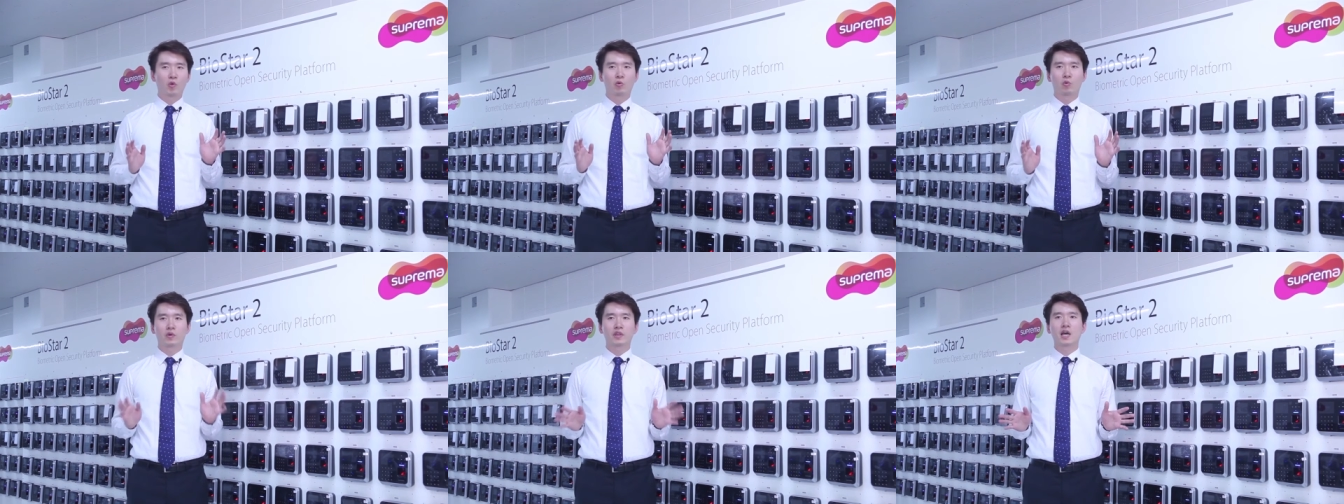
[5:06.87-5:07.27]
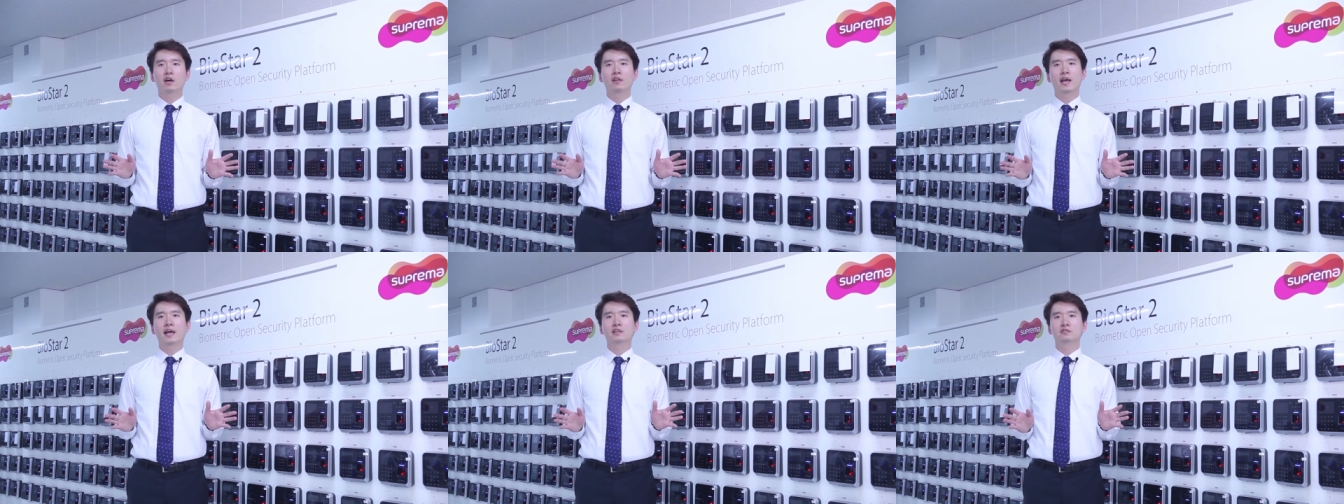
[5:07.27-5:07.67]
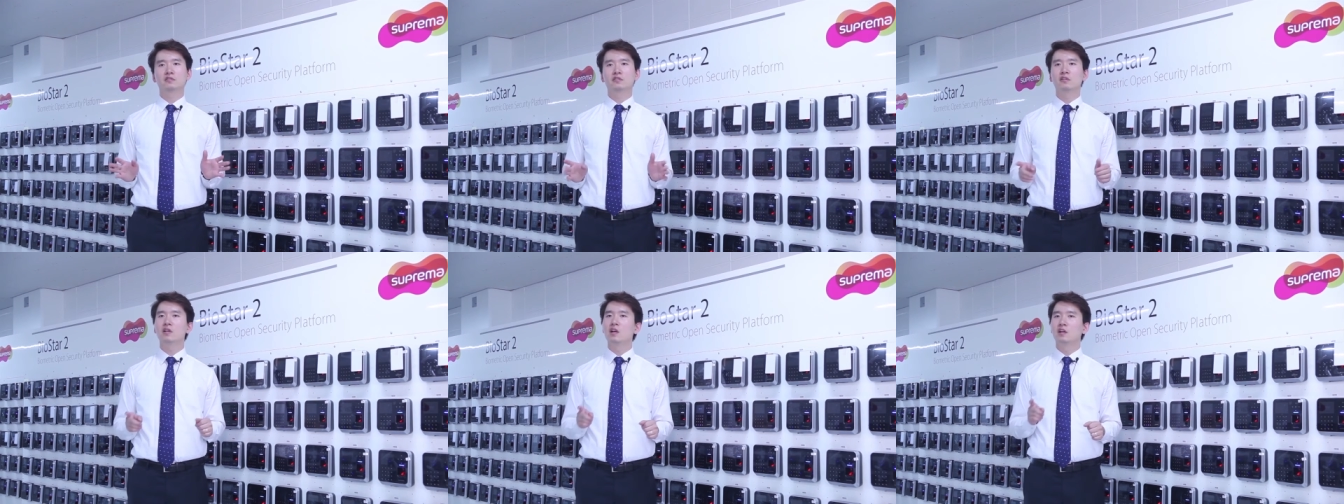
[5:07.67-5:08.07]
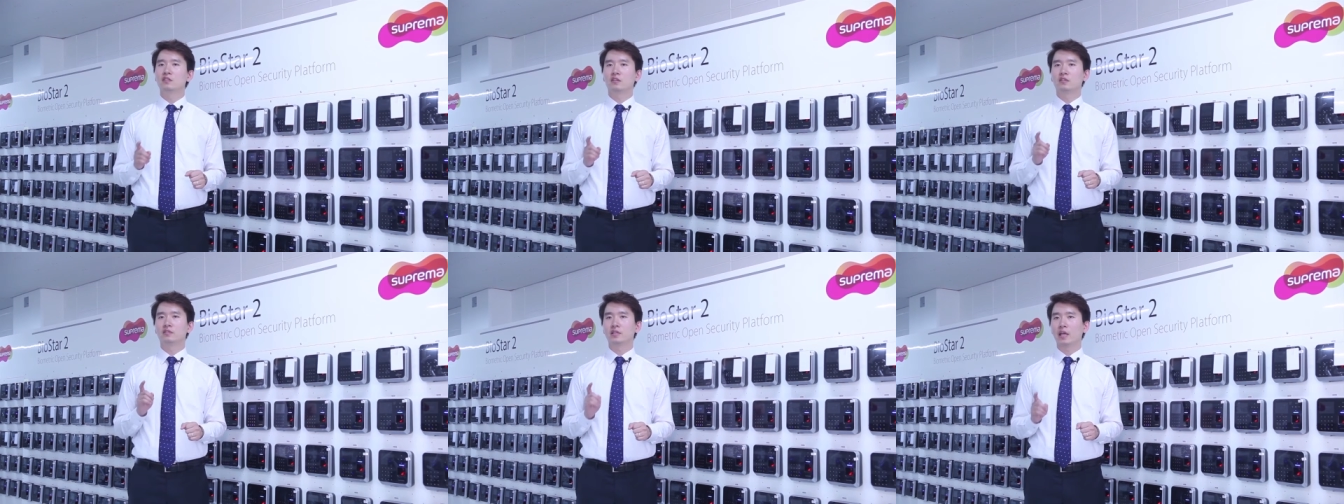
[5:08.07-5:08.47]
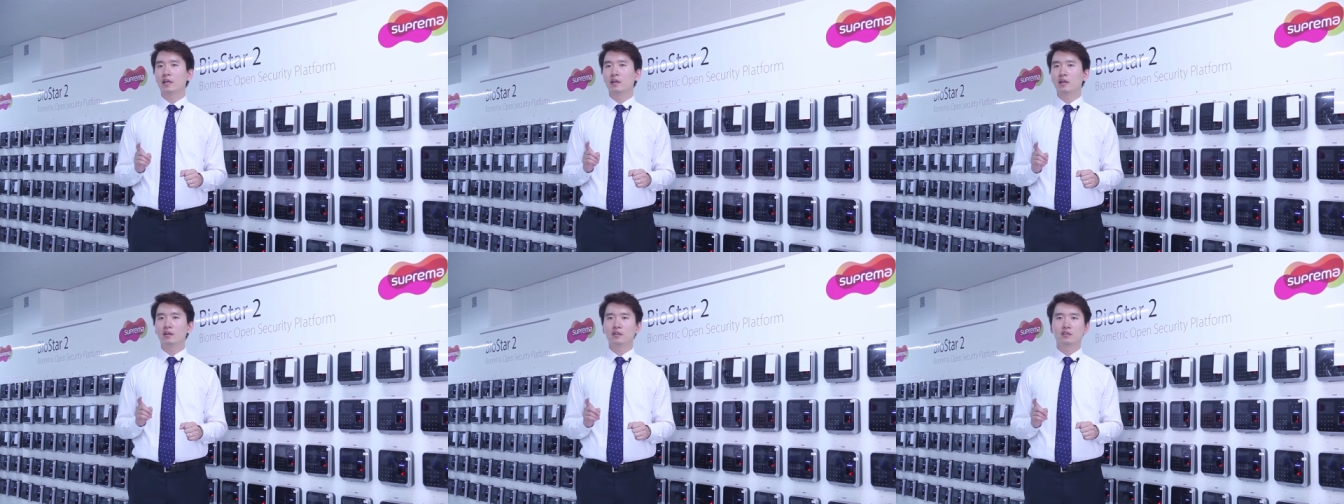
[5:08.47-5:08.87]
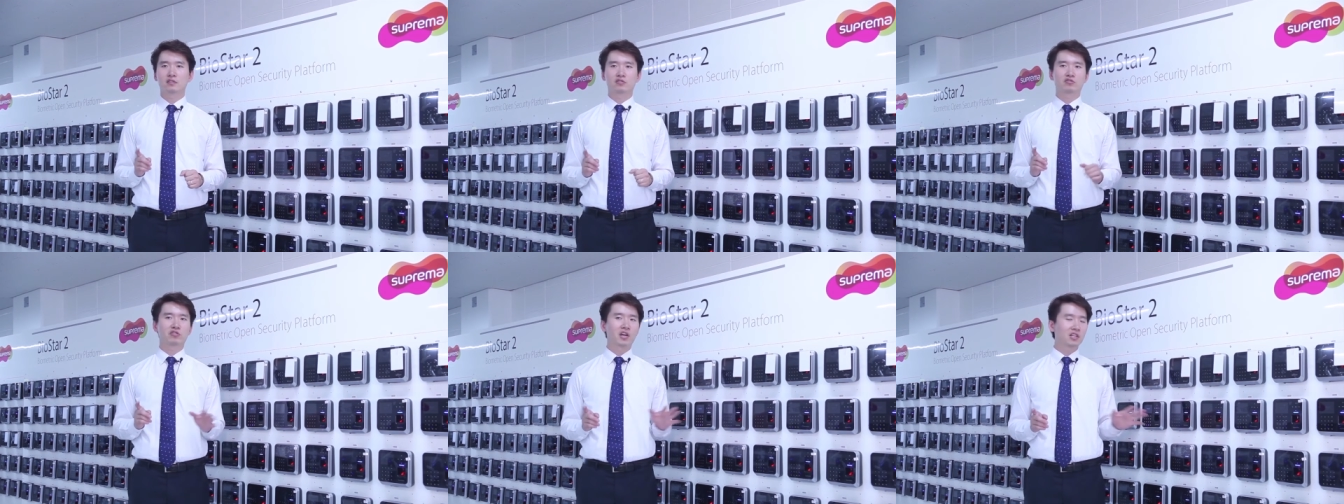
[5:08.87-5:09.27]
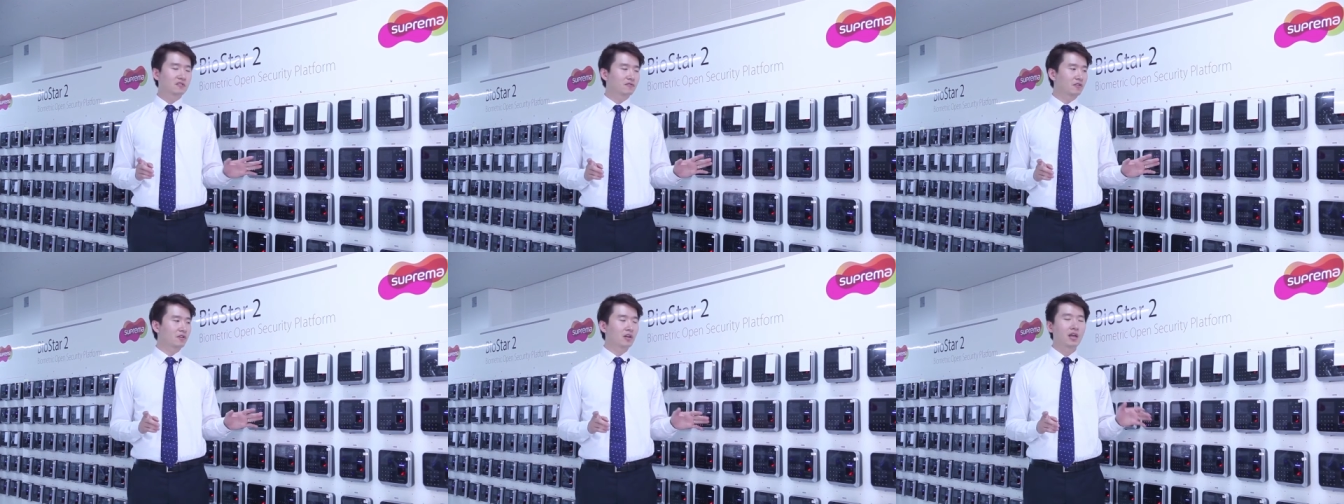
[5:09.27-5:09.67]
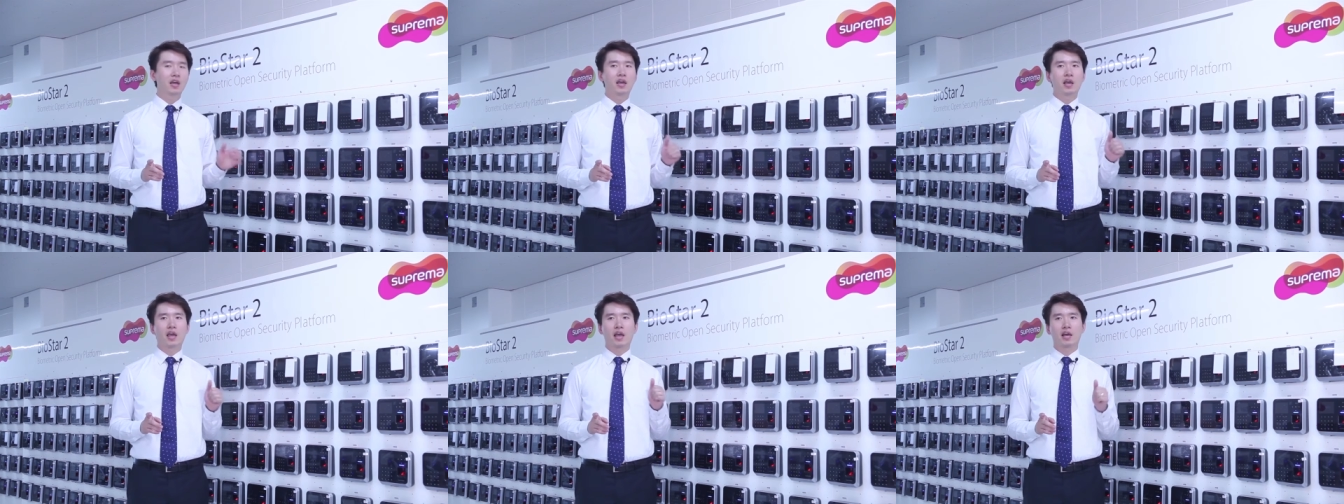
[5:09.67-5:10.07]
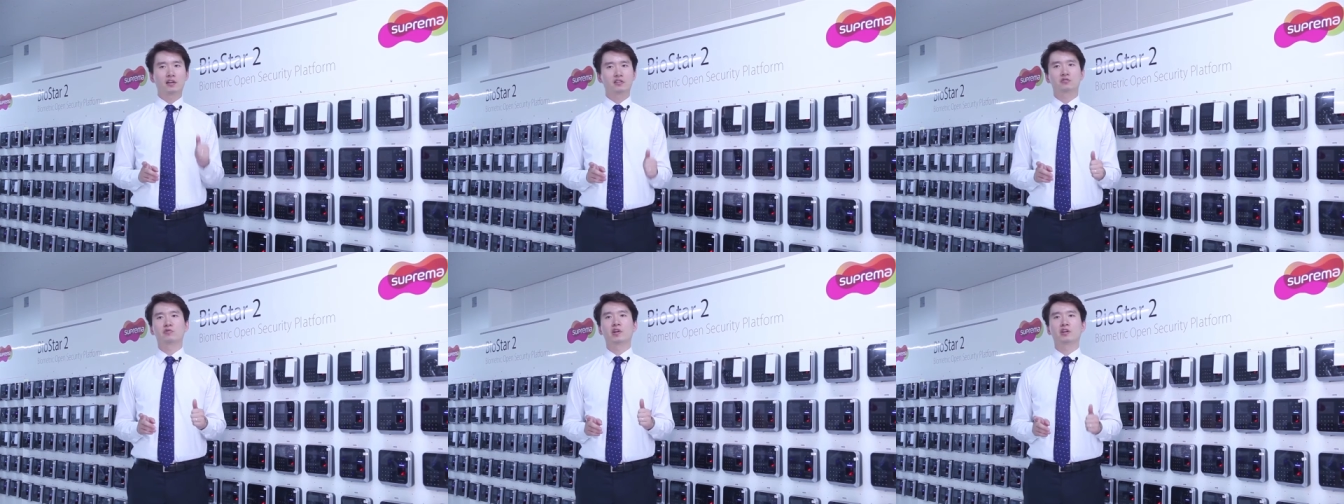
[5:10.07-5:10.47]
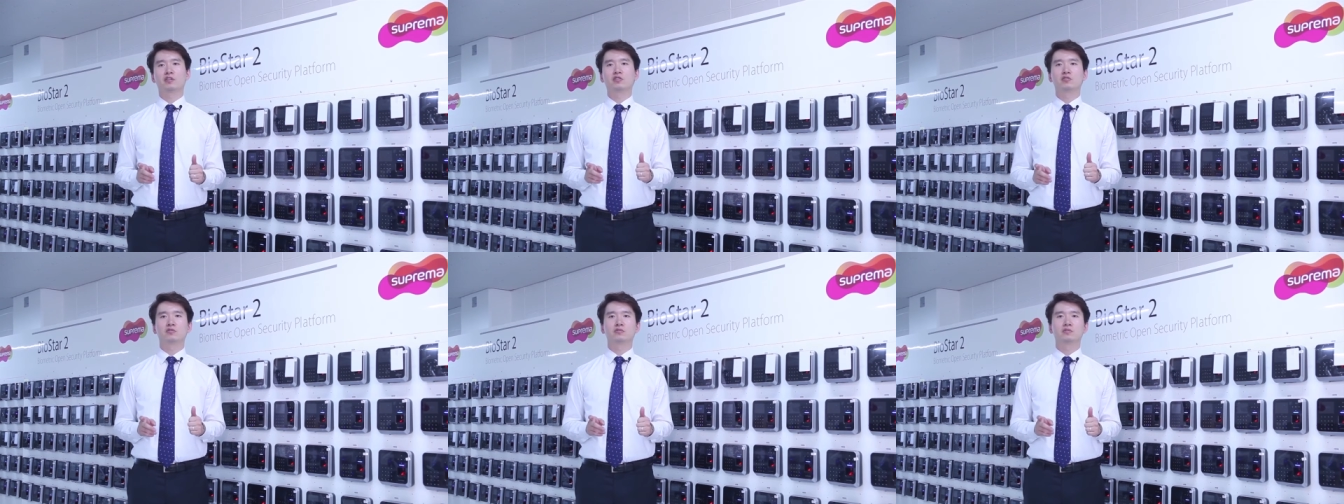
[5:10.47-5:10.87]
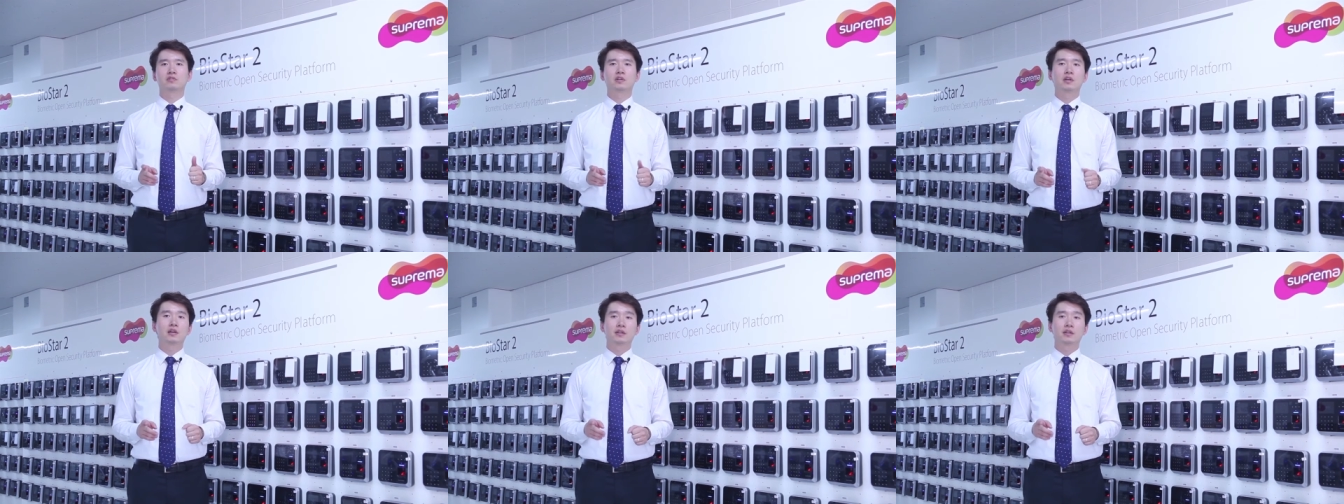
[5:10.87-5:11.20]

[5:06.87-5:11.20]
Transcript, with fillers: Without hassle, the data is transferred and is ready to use.